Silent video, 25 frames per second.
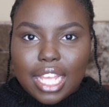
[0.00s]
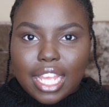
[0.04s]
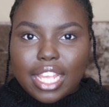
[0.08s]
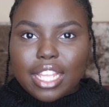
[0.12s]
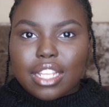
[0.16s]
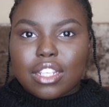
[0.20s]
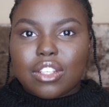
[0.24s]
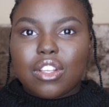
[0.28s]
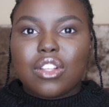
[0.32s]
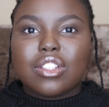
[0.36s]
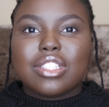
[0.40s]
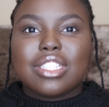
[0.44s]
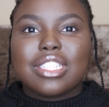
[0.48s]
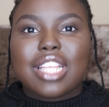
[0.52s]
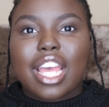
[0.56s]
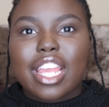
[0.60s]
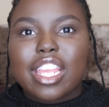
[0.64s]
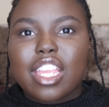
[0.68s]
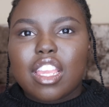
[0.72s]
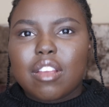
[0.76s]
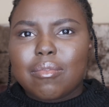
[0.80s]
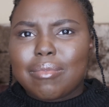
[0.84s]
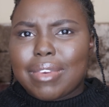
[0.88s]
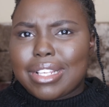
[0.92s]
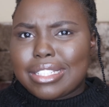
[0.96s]
like not
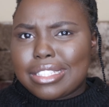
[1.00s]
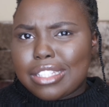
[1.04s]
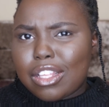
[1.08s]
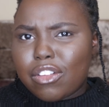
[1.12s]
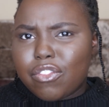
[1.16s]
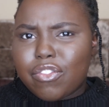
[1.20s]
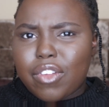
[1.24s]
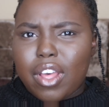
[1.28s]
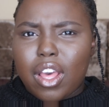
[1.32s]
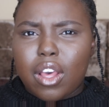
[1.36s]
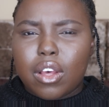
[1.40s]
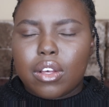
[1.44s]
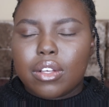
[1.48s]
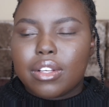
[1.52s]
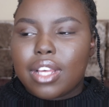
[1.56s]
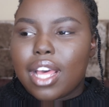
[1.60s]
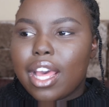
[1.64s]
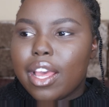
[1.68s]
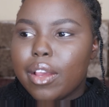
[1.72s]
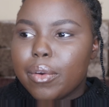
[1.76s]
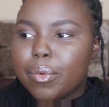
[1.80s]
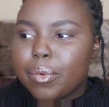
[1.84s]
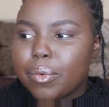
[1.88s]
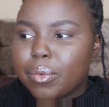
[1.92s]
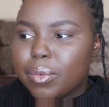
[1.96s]
psyching myself out.
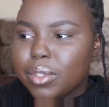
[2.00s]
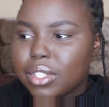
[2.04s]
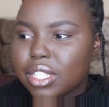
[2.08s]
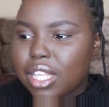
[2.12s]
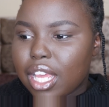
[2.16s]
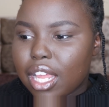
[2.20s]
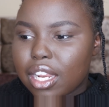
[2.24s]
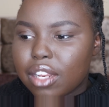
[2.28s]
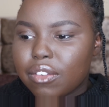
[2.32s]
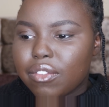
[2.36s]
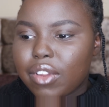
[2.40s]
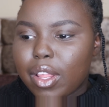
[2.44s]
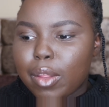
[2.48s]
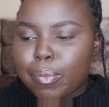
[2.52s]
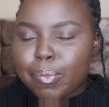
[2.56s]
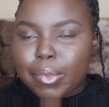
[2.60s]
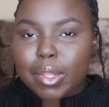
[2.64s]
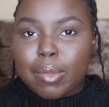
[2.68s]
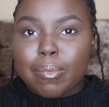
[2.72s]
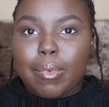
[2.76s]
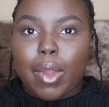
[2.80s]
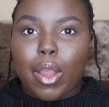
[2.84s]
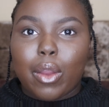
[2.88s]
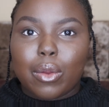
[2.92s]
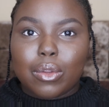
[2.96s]
I was kind of like
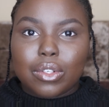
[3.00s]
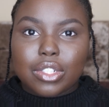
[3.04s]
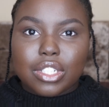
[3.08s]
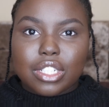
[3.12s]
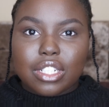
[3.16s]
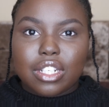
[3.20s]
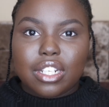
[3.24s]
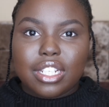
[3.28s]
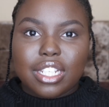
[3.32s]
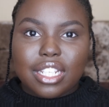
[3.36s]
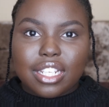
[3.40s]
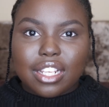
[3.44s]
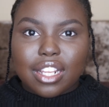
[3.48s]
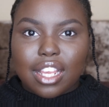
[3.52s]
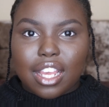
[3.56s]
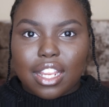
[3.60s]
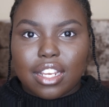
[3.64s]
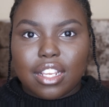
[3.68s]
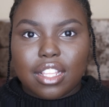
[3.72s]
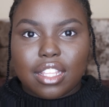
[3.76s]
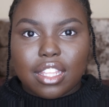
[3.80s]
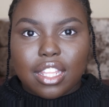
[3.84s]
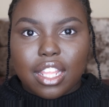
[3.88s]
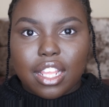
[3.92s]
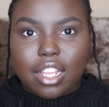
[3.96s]
being my own cheerleader
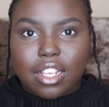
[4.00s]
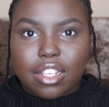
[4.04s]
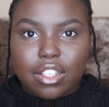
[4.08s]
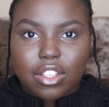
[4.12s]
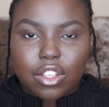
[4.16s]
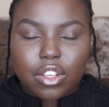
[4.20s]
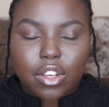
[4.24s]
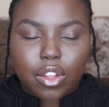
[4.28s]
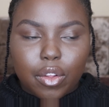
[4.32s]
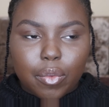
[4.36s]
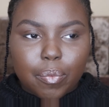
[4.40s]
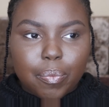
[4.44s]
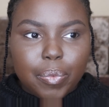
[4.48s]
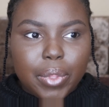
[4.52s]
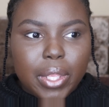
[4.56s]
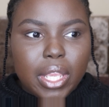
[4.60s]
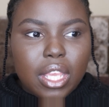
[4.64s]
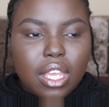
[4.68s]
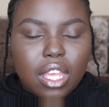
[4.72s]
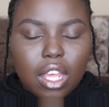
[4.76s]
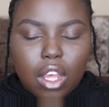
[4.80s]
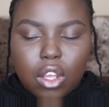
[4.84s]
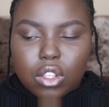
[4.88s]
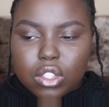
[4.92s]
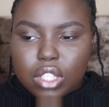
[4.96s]
kind of thing, you know.
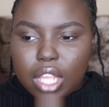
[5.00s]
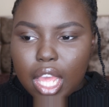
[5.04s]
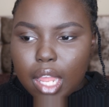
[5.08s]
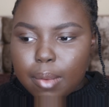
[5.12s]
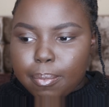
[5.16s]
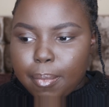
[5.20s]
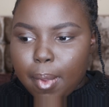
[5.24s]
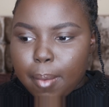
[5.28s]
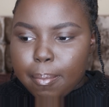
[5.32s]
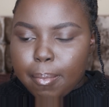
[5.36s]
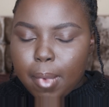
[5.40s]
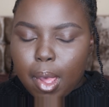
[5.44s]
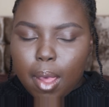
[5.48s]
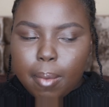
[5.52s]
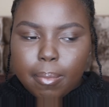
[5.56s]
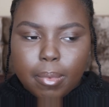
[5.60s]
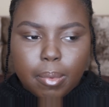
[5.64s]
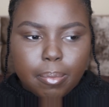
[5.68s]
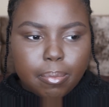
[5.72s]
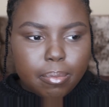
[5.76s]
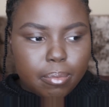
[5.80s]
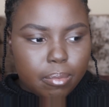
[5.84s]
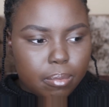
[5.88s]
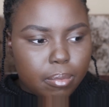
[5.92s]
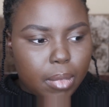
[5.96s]
I also had my mom
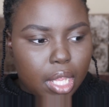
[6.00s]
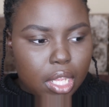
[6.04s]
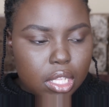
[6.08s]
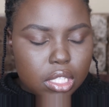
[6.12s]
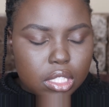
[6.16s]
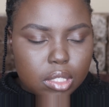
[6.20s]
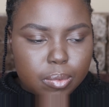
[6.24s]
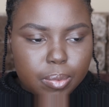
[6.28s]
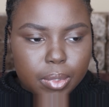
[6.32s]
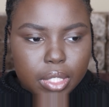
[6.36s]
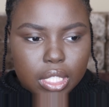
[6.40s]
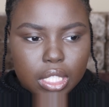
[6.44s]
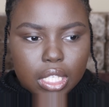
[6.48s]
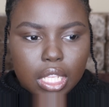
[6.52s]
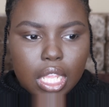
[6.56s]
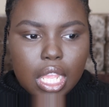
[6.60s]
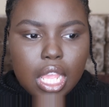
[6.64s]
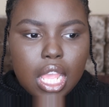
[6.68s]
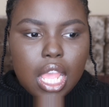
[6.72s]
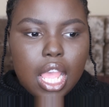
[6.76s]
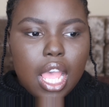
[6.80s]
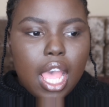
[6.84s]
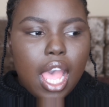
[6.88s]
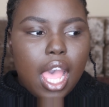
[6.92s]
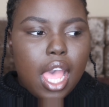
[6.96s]
and my husband,
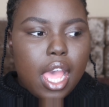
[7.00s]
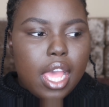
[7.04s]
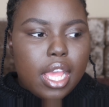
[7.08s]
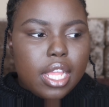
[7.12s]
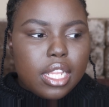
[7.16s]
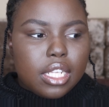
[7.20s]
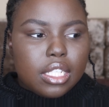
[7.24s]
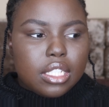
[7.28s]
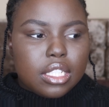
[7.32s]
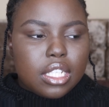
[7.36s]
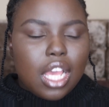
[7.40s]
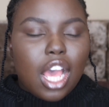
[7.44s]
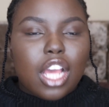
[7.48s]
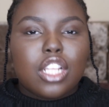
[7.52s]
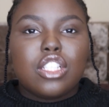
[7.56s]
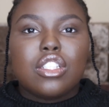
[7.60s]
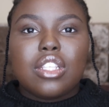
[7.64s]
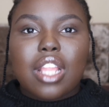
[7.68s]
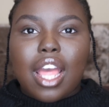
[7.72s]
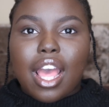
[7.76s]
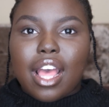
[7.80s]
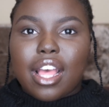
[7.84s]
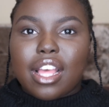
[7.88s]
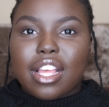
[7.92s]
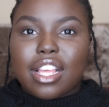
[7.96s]
and
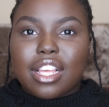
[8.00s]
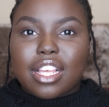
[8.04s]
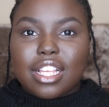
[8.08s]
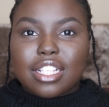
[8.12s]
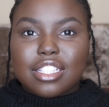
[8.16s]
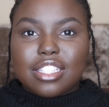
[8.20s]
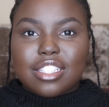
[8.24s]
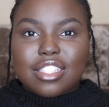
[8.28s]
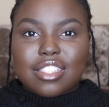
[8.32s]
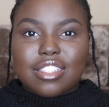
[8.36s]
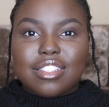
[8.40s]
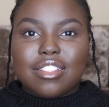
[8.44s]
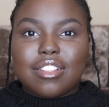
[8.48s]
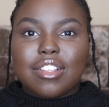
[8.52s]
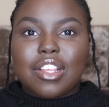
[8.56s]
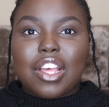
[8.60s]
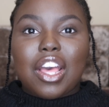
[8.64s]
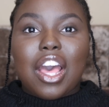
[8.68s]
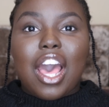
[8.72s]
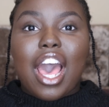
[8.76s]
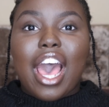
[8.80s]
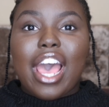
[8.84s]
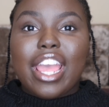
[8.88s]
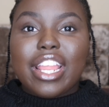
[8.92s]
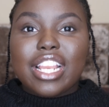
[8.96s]

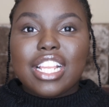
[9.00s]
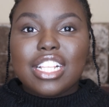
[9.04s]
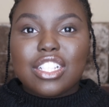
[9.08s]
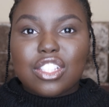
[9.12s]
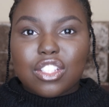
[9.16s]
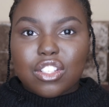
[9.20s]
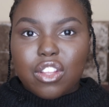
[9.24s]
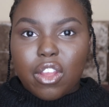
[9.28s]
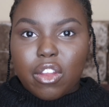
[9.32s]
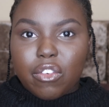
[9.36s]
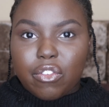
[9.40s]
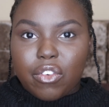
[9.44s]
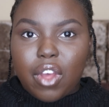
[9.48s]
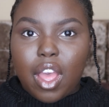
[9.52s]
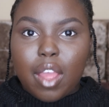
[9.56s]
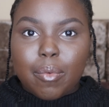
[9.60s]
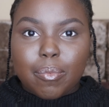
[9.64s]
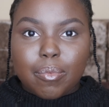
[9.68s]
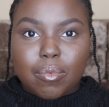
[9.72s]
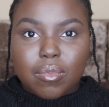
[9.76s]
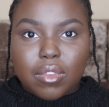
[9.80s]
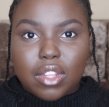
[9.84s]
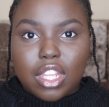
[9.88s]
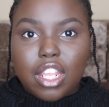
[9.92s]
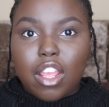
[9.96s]
I need to know if
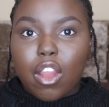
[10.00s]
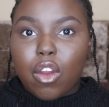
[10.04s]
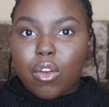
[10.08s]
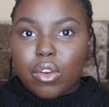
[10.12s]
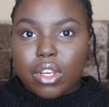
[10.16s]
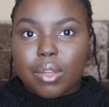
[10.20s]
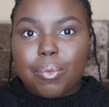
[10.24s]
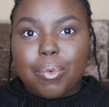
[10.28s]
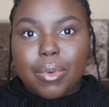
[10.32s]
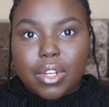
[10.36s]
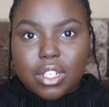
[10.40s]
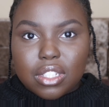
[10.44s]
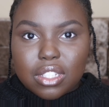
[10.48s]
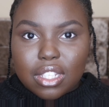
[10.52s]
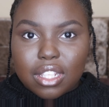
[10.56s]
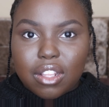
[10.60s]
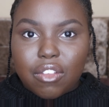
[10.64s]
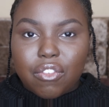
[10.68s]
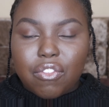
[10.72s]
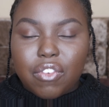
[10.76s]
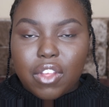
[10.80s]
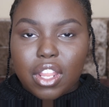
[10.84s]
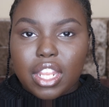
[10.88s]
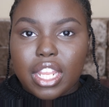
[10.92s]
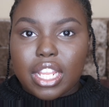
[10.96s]
I'm the only person
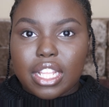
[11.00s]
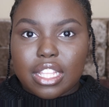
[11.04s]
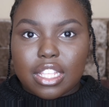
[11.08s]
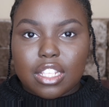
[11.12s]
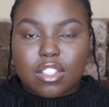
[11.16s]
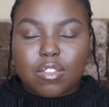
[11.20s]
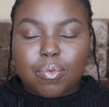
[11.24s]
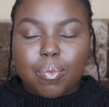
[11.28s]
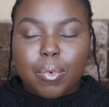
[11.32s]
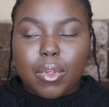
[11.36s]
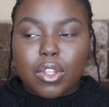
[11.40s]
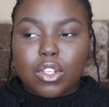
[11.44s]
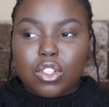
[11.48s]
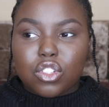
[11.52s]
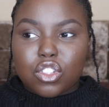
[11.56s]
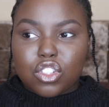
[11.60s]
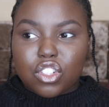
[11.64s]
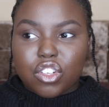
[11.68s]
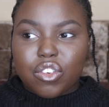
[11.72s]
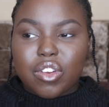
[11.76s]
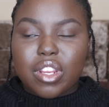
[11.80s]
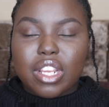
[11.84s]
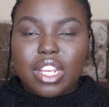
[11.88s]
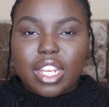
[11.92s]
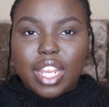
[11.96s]
that felt like this, but
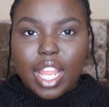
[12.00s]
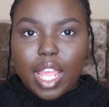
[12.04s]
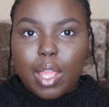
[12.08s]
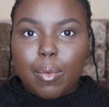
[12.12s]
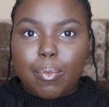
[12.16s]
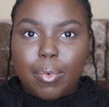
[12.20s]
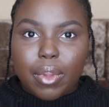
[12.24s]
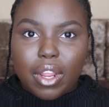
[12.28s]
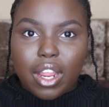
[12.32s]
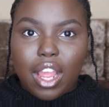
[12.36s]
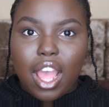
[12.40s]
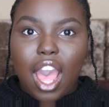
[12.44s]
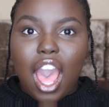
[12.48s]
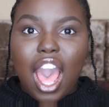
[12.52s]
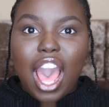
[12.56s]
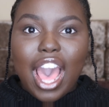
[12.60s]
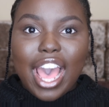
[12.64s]
during labor